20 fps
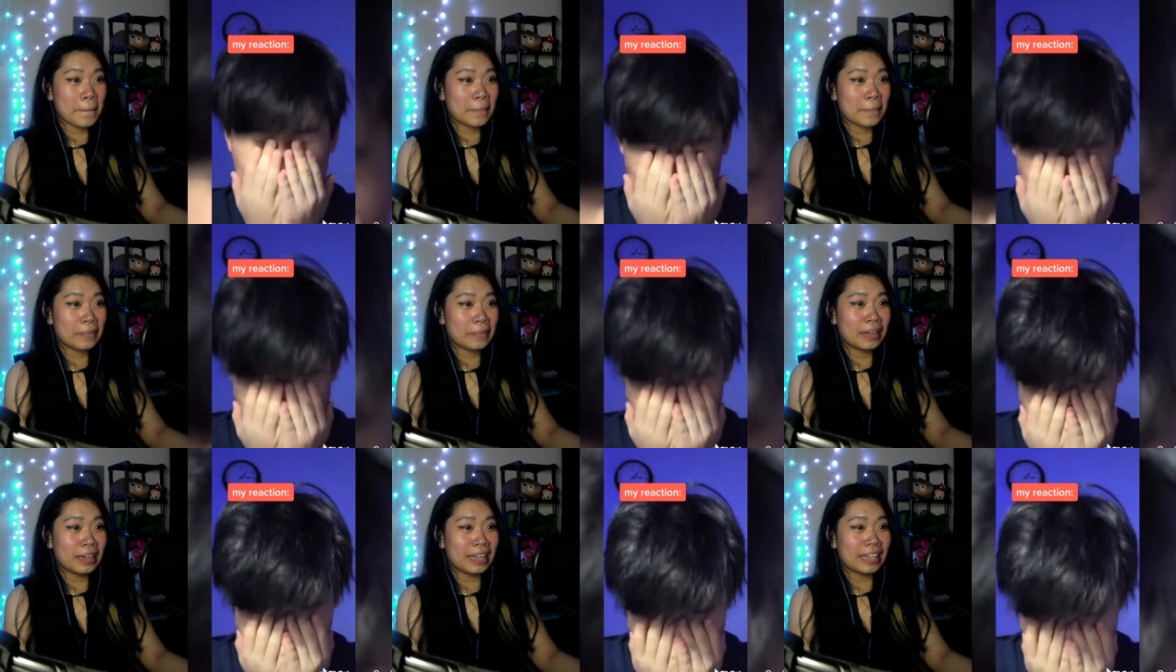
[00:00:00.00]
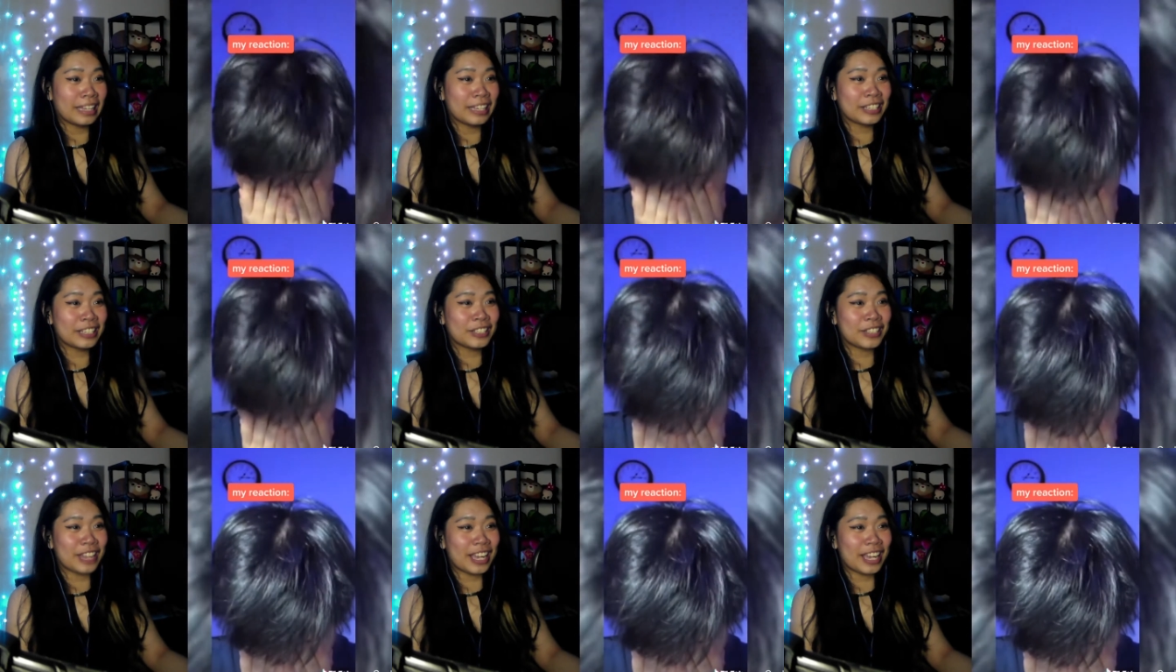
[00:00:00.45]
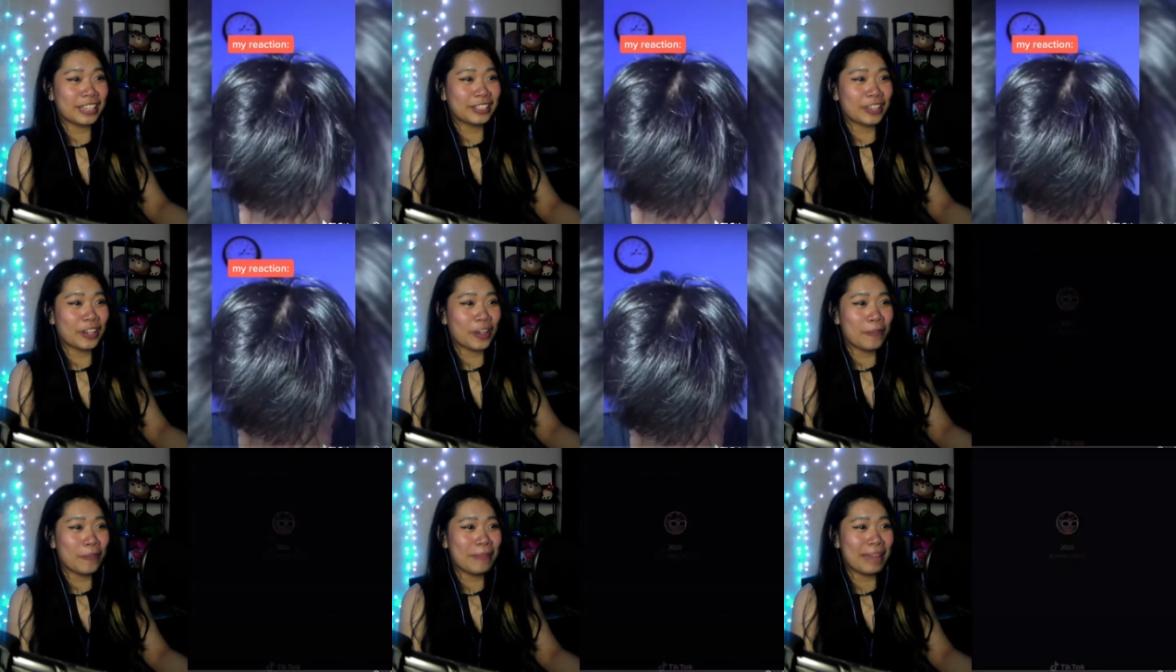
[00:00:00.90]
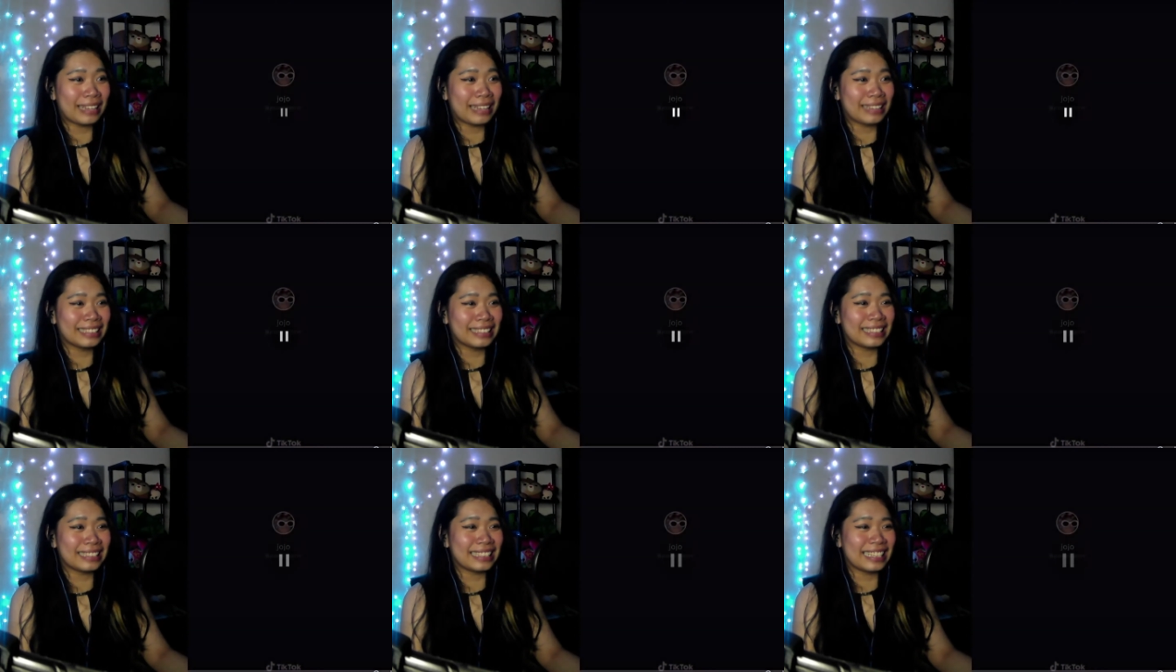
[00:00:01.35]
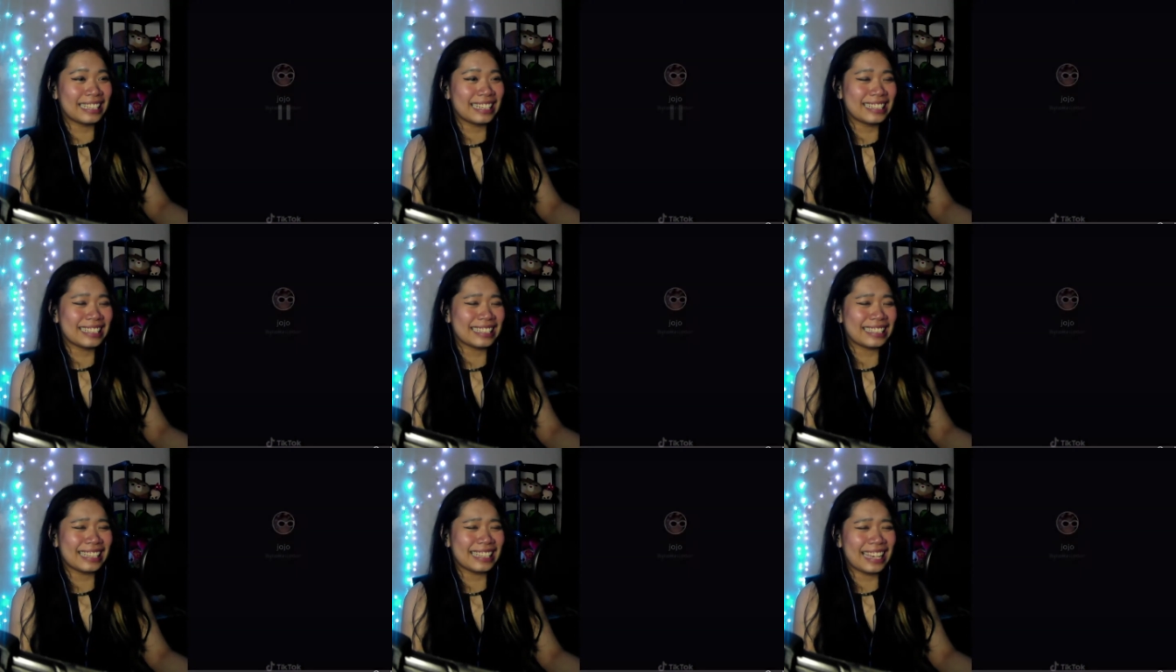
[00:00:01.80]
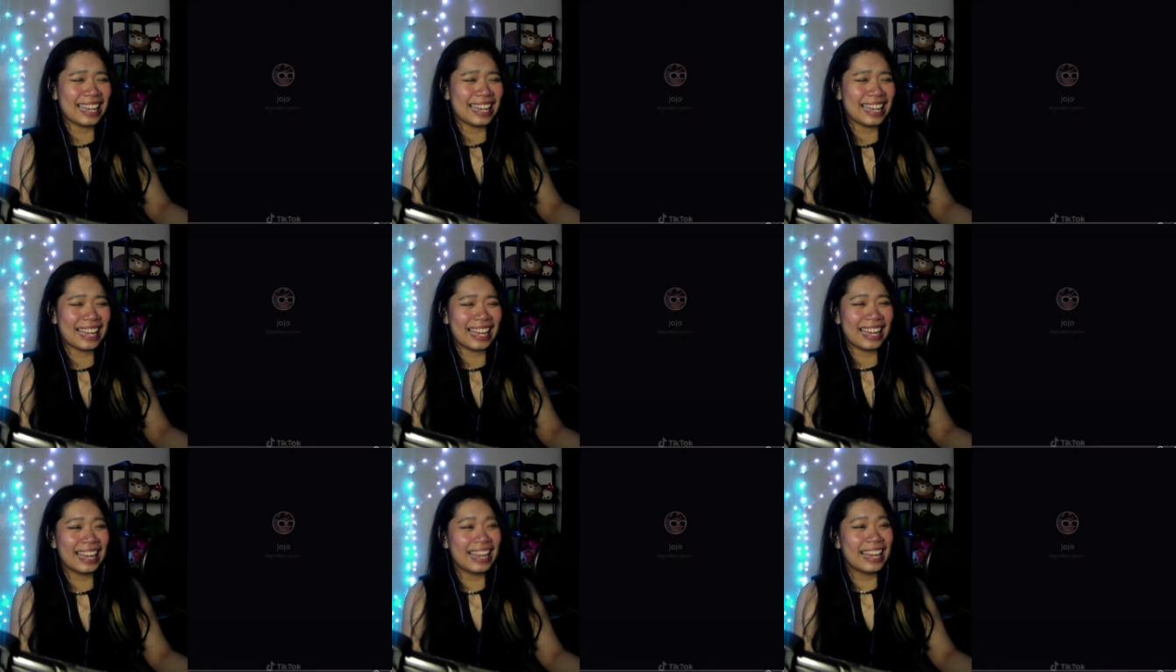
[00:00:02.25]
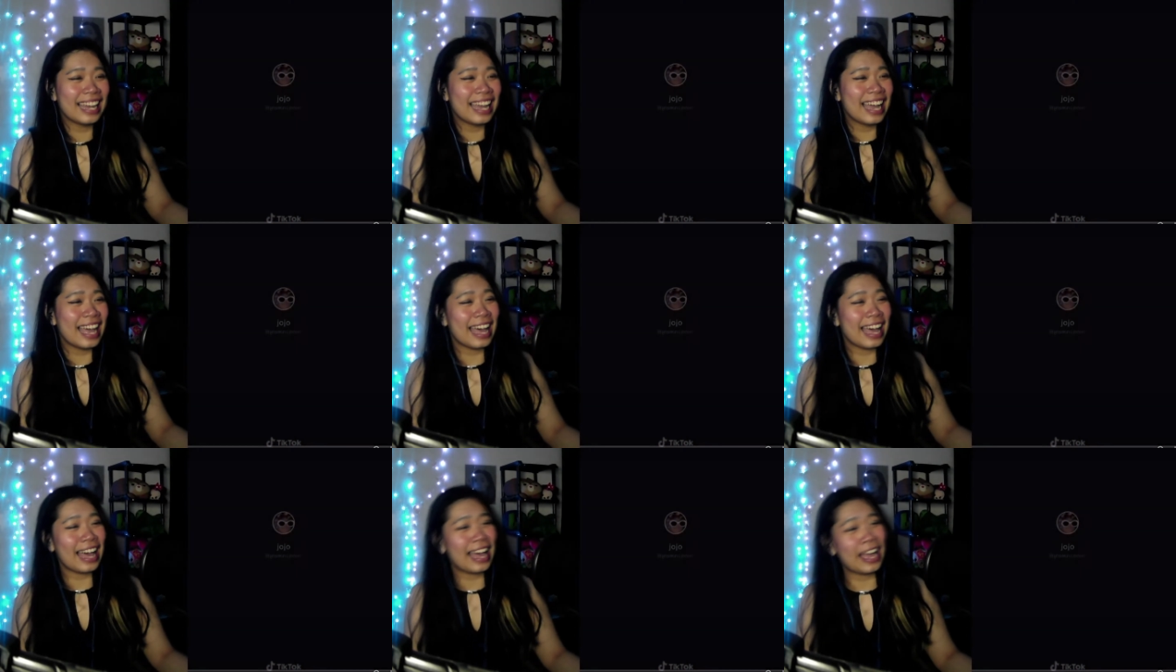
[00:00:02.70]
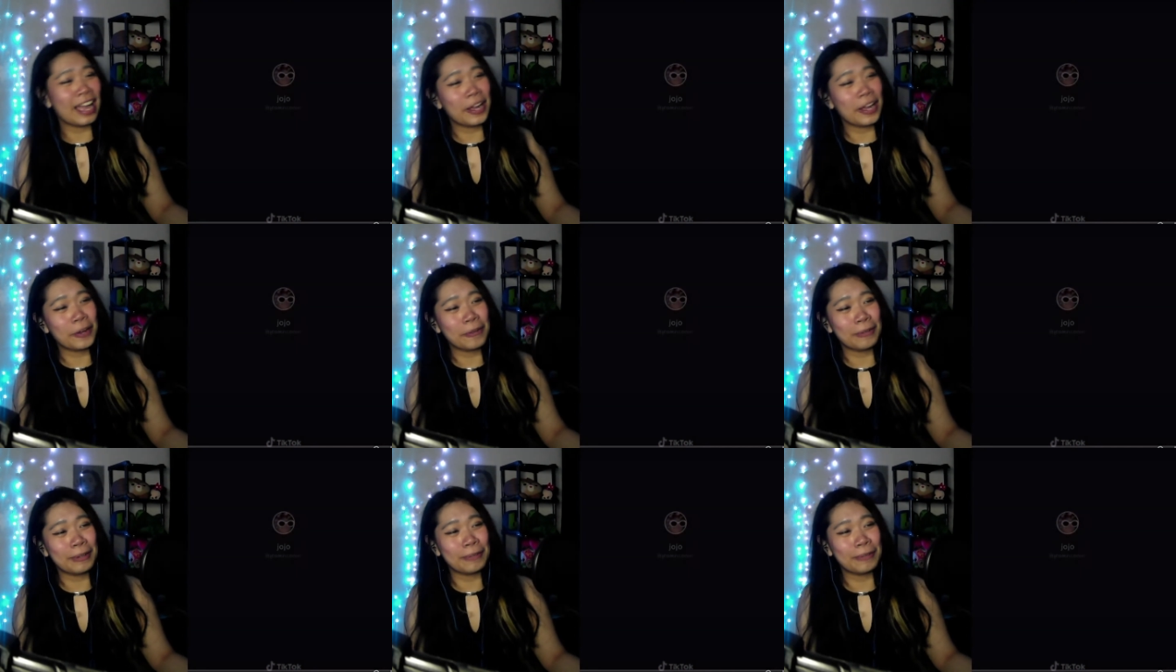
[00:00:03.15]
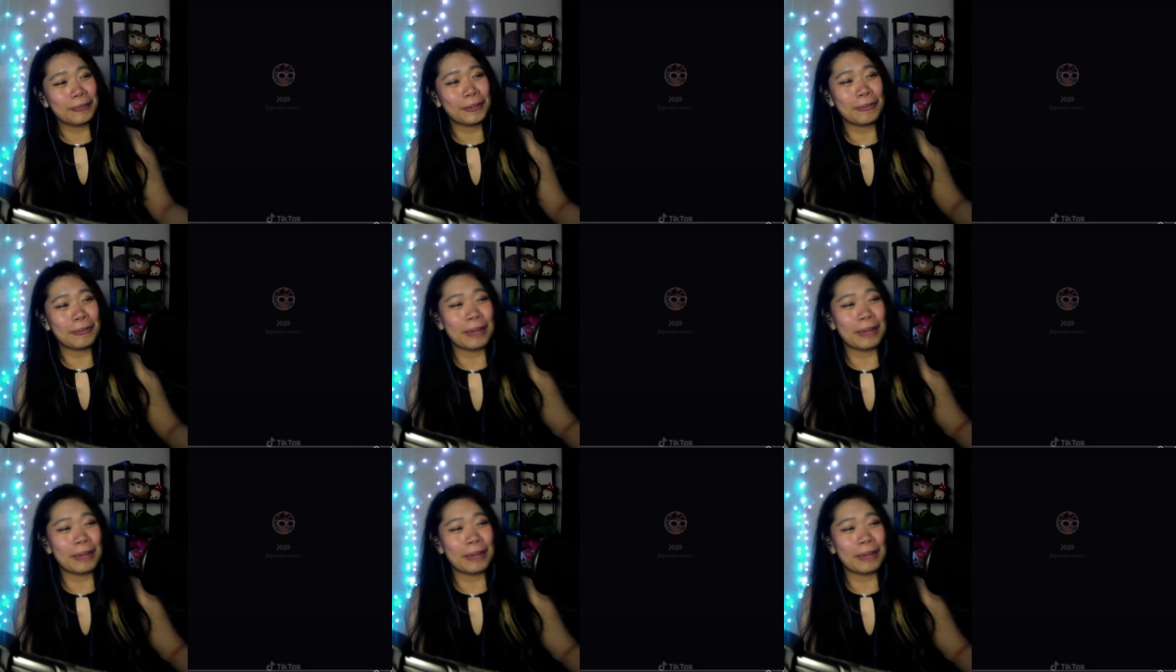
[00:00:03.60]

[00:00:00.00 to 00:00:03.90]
You tried to hold back the tears, yeah. I remember my